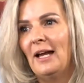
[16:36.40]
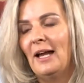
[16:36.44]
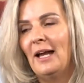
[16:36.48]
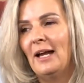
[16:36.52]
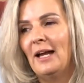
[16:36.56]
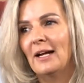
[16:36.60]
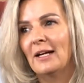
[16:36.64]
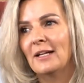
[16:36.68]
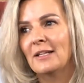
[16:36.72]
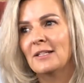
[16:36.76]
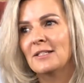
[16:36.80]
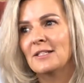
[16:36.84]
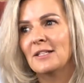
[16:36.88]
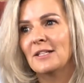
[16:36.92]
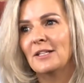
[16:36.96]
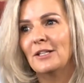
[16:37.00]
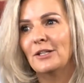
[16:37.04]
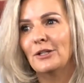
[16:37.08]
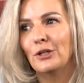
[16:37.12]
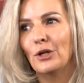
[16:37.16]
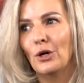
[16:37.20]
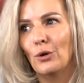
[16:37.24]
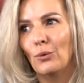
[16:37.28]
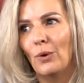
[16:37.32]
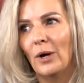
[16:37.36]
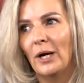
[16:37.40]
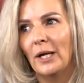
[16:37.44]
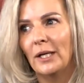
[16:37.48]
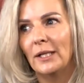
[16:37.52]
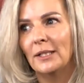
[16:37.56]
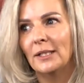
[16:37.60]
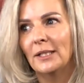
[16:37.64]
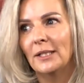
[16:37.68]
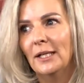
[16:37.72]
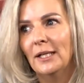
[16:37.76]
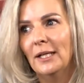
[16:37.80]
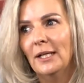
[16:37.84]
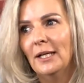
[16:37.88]
And you know what?
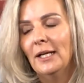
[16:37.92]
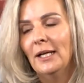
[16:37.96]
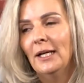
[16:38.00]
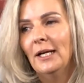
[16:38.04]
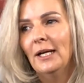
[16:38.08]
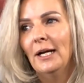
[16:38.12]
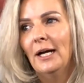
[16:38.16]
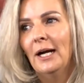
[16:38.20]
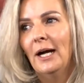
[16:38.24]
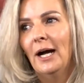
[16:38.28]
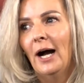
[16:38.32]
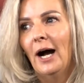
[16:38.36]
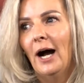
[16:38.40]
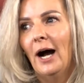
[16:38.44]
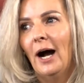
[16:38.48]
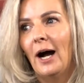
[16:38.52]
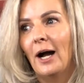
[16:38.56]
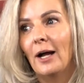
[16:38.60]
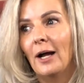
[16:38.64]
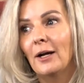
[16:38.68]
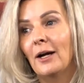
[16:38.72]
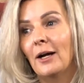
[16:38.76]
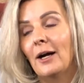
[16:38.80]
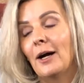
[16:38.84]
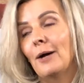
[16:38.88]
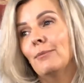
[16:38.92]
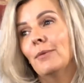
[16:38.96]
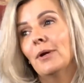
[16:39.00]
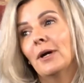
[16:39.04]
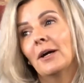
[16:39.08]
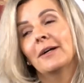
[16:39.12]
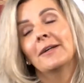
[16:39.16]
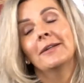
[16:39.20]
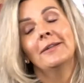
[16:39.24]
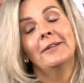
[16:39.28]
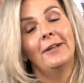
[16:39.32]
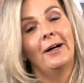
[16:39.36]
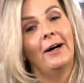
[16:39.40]
I'm not
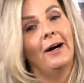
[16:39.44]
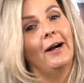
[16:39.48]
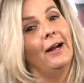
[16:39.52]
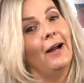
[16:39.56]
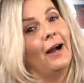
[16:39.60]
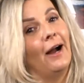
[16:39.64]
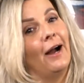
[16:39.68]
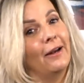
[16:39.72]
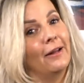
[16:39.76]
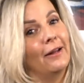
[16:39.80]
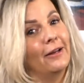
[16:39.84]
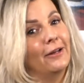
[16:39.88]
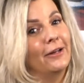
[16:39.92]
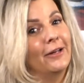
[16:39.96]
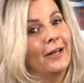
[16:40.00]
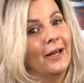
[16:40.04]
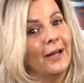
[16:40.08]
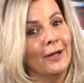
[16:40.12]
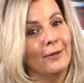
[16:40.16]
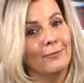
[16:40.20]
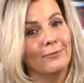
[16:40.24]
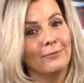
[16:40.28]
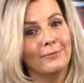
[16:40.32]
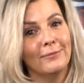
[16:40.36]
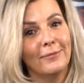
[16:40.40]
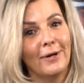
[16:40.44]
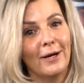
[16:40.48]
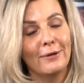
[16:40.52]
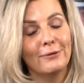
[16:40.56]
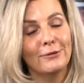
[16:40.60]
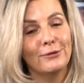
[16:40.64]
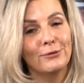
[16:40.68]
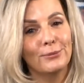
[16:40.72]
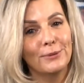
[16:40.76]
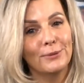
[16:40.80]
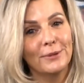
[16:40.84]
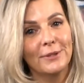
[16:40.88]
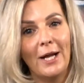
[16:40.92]
going to lie, I had a good game. I
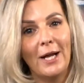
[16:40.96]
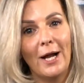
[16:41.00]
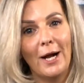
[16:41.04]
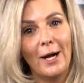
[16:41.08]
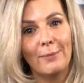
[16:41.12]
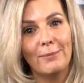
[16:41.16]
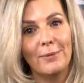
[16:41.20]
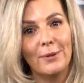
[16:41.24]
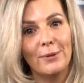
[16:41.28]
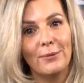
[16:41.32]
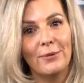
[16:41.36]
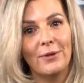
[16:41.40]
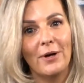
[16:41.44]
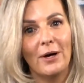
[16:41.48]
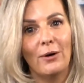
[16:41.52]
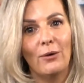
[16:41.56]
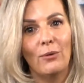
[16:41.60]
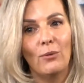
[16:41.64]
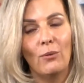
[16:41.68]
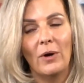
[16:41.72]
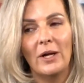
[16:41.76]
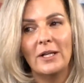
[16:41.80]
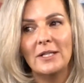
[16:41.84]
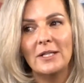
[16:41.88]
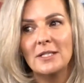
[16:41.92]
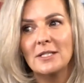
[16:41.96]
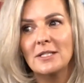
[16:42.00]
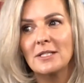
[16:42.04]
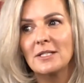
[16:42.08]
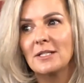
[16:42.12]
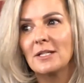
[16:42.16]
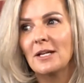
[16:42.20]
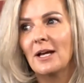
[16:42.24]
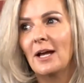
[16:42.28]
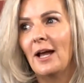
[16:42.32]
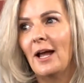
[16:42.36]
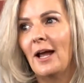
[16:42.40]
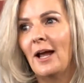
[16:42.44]
was really happy with how it went.
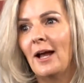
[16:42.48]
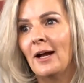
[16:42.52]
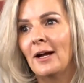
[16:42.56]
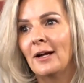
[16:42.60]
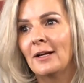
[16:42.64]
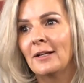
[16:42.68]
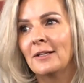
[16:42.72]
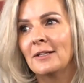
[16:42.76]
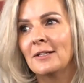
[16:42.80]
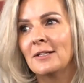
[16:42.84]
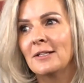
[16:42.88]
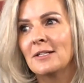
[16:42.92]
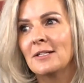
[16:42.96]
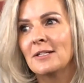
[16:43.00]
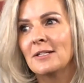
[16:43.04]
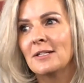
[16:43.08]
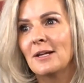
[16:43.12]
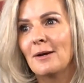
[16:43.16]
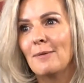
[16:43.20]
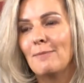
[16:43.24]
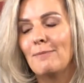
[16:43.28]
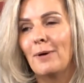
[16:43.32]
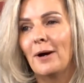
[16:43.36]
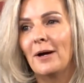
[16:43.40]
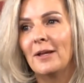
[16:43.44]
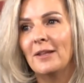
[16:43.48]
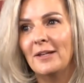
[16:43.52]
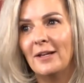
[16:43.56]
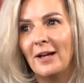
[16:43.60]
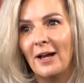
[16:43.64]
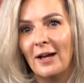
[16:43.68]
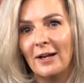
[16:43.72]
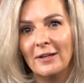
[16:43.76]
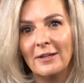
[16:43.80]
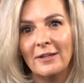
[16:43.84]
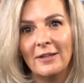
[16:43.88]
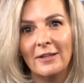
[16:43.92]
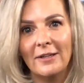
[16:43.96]
And by the
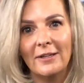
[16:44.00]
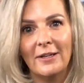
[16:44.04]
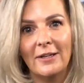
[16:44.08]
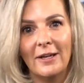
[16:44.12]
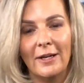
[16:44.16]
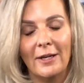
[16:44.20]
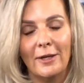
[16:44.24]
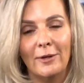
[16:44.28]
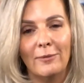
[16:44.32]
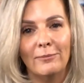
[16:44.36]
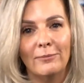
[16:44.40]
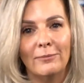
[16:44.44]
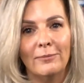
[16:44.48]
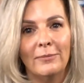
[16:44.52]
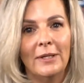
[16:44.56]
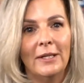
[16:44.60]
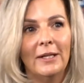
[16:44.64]
end of the game,